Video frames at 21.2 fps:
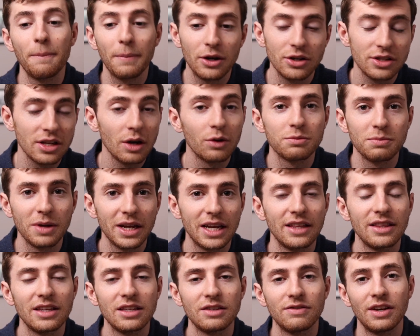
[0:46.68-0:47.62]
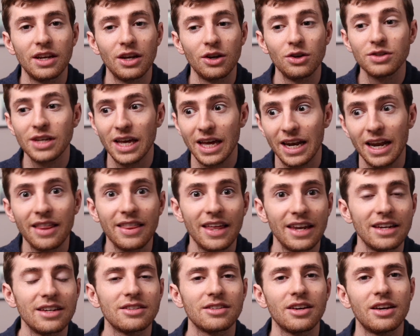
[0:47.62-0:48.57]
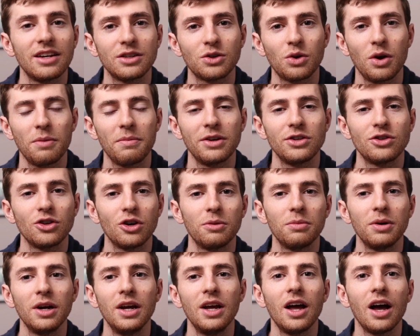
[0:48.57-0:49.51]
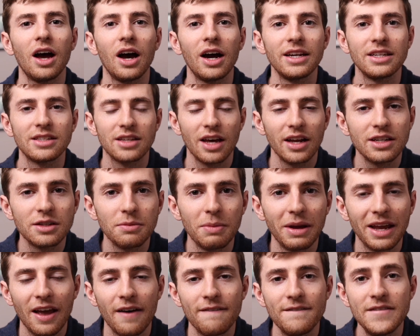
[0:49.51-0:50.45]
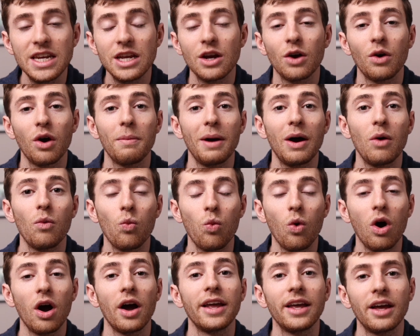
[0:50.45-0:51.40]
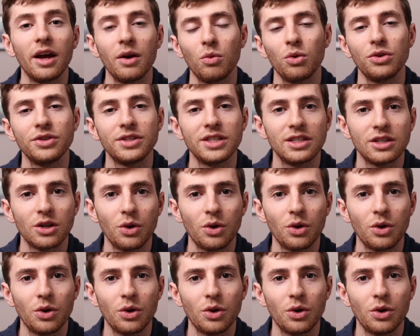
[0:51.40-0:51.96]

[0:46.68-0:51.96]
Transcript: because I was making these videos and I then decided to quit my job, I decided to make a video about why I wanted to